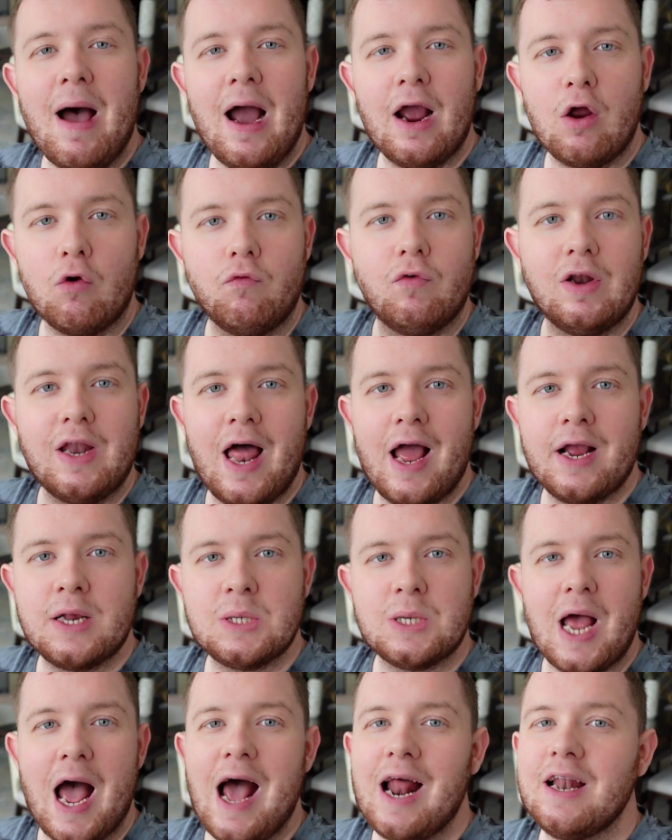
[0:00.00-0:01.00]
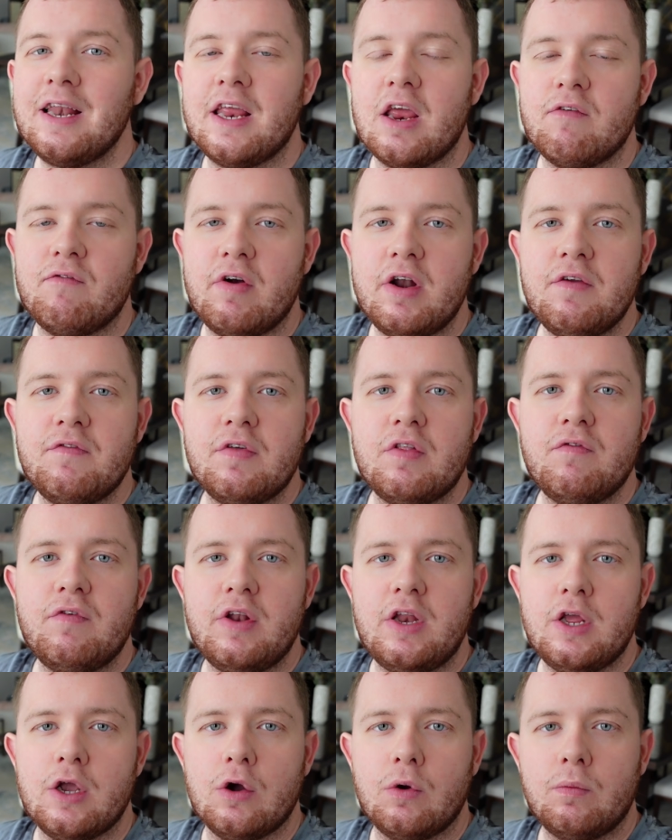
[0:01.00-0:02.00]
back, relax, and get ready for the
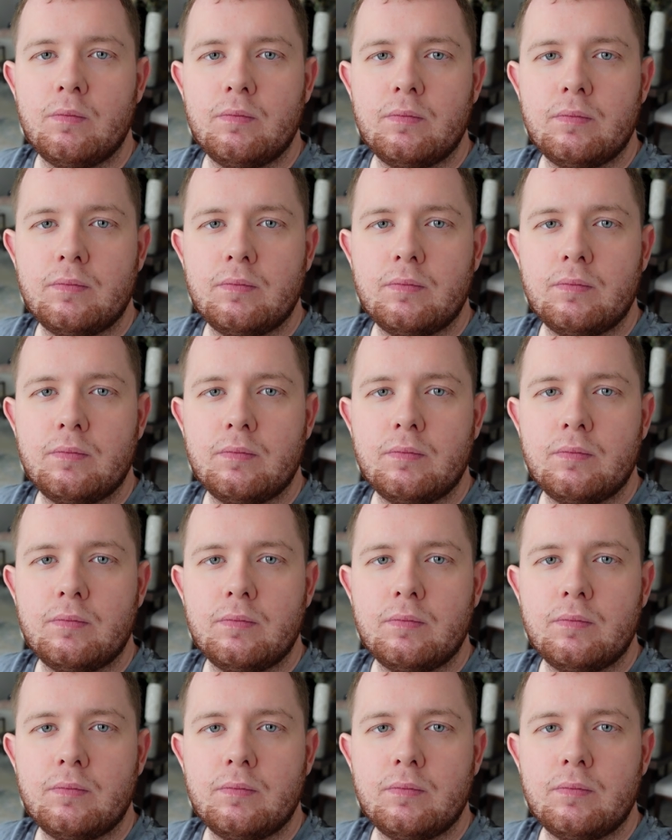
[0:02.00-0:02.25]
video.